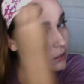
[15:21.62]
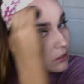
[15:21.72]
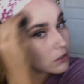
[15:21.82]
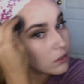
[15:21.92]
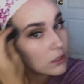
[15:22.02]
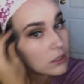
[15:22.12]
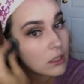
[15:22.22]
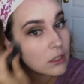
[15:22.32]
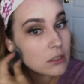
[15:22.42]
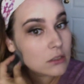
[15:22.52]
the only thing
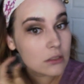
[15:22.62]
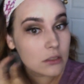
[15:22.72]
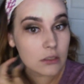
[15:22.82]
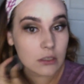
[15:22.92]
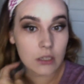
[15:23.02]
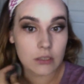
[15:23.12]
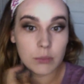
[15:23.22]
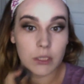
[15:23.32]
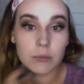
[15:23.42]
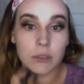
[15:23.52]
is it does
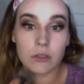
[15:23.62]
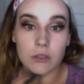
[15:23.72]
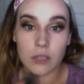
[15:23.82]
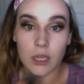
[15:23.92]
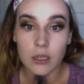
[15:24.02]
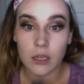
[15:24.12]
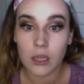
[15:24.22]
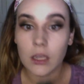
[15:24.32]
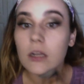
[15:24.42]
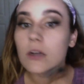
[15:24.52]
make me look like
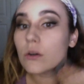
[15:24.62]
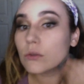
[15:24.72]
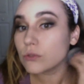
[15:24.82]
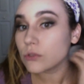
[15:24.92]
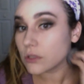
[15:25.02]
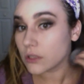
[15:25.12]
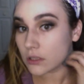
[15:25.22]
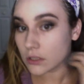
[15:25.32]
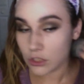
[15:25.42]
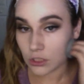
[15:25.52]
a ghost.
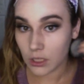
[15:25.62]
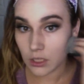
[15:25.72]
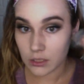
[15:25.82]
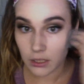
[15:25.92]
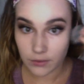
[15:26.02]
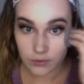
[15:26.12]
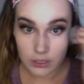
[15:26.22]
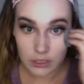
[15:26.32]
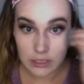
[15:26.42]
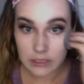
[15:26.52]
This shade
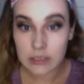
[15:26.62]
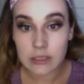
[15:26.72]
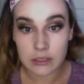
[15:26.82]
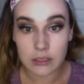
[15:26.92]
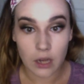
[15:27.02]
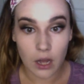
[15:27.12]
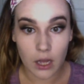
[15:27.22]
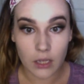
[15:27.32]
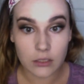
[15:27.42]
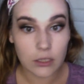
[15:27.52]
definitely does
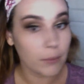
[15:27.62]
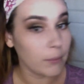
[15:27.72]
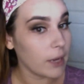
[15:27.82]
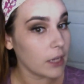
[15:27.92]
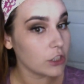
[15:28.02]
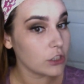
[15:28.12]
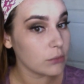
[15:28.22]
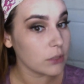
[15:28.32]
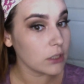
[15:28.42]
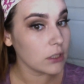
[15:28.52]
not match me.